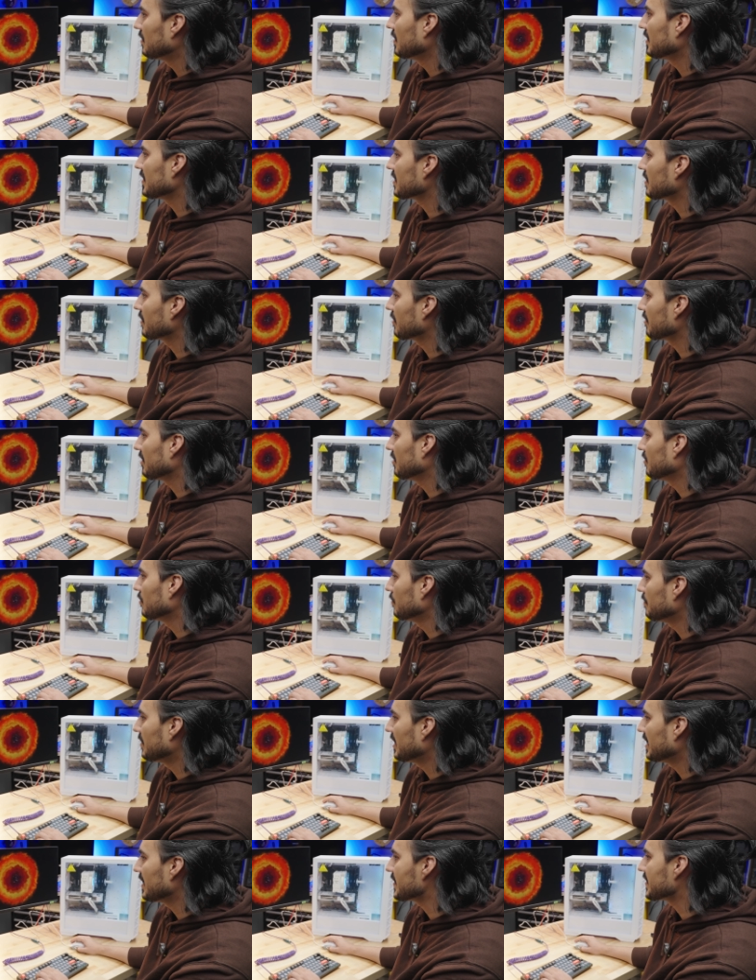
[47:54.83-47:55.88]
Let's go to the home
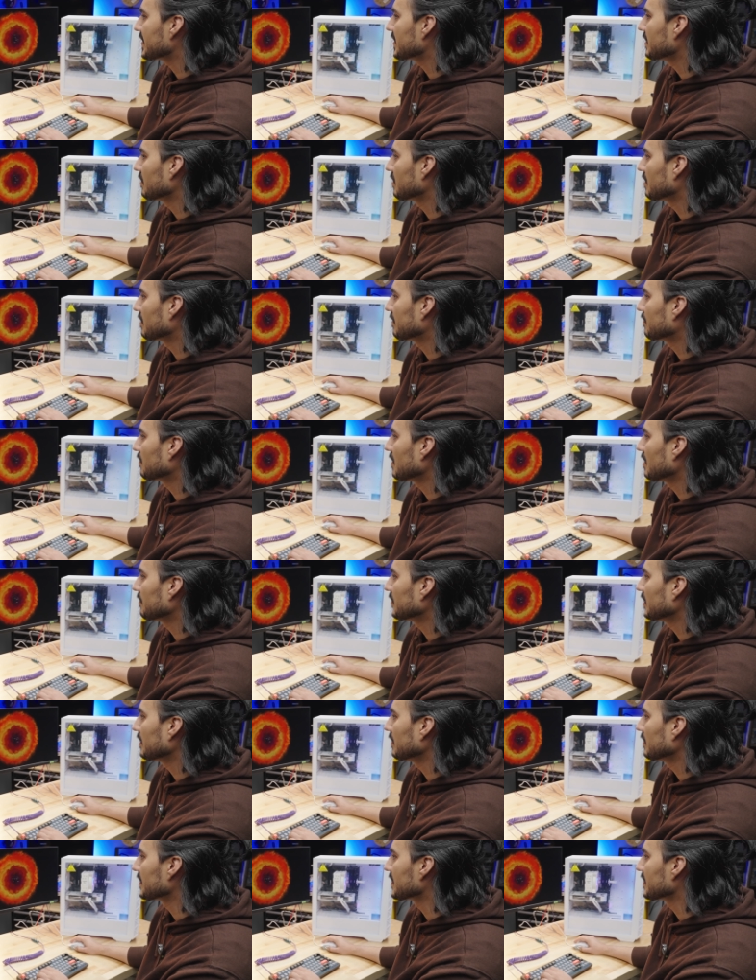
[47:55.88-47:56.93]
base, see what our frame
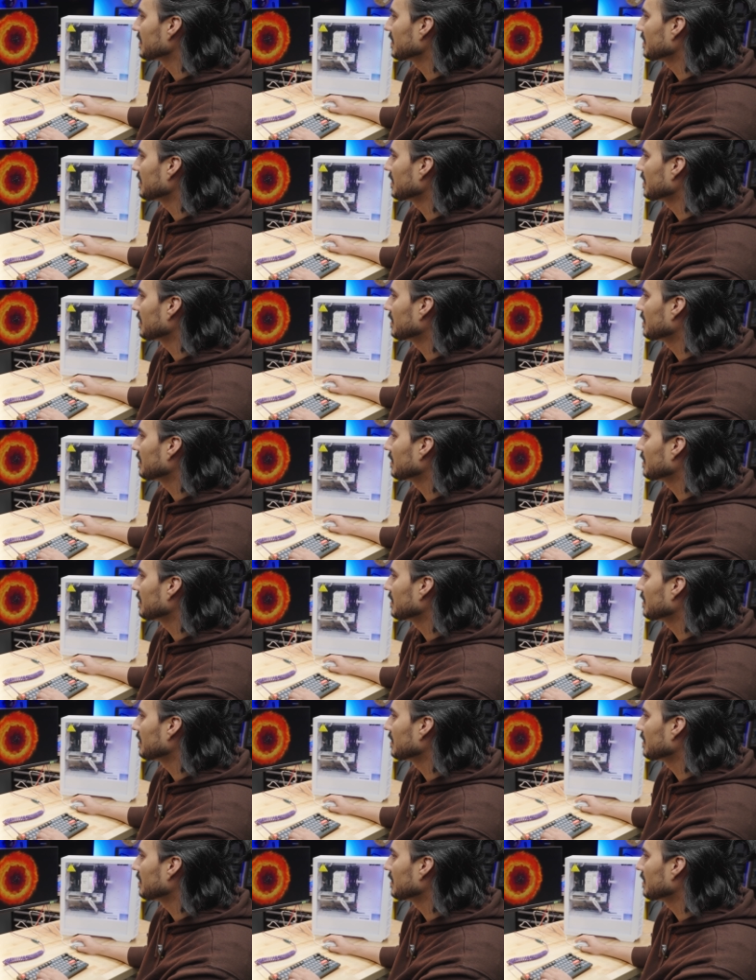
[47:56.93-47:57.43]
rate looks like.